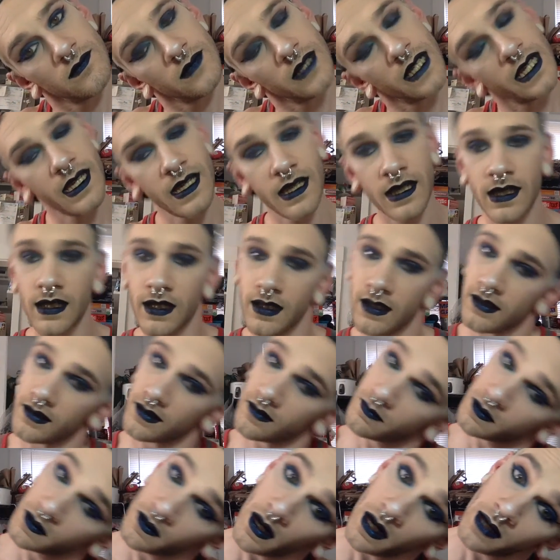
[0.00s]
And
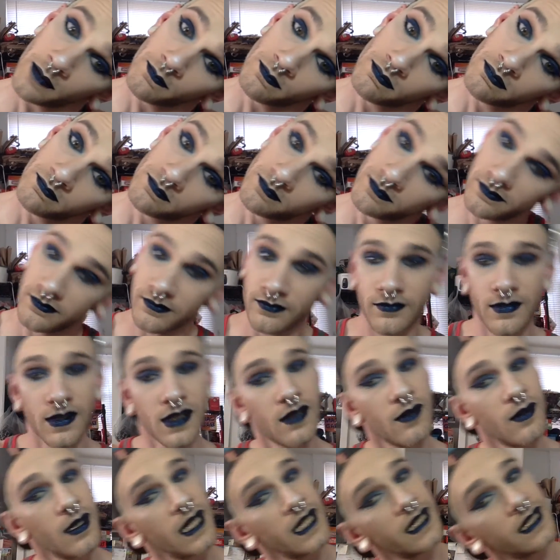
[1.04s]
subscribe
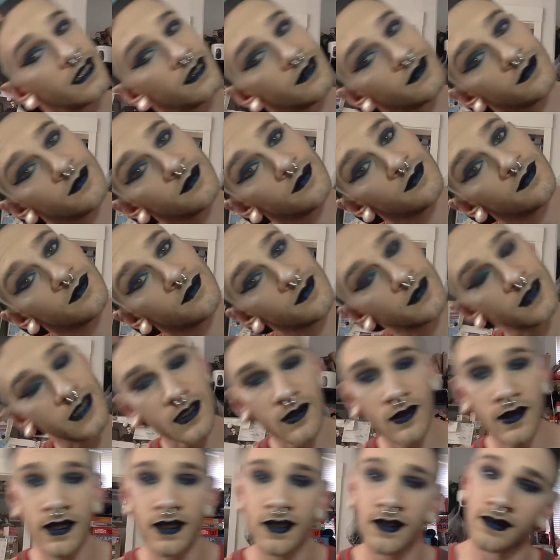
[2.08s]
so I can do
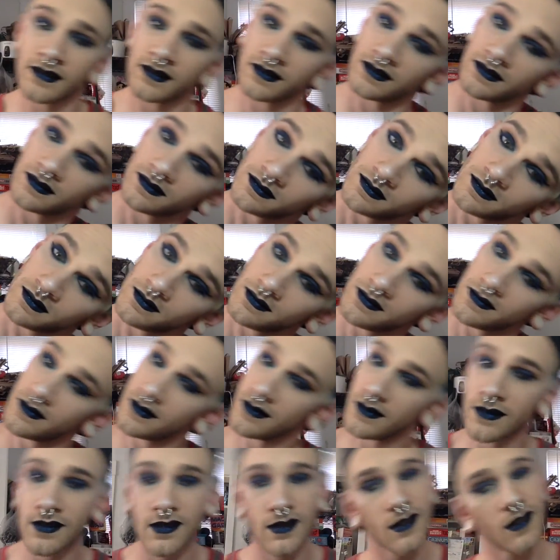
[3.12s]
this
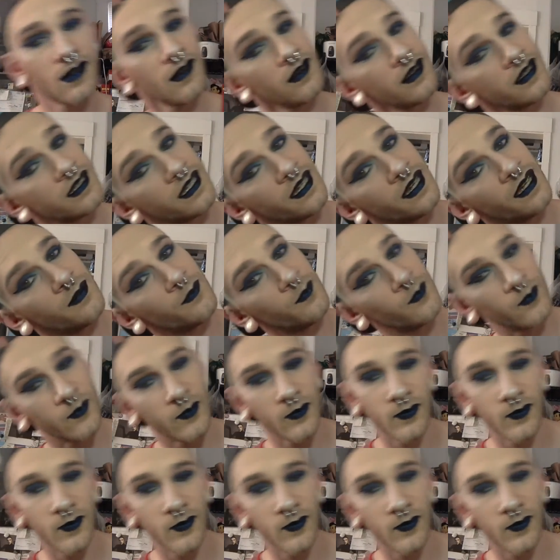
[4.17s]
all the time.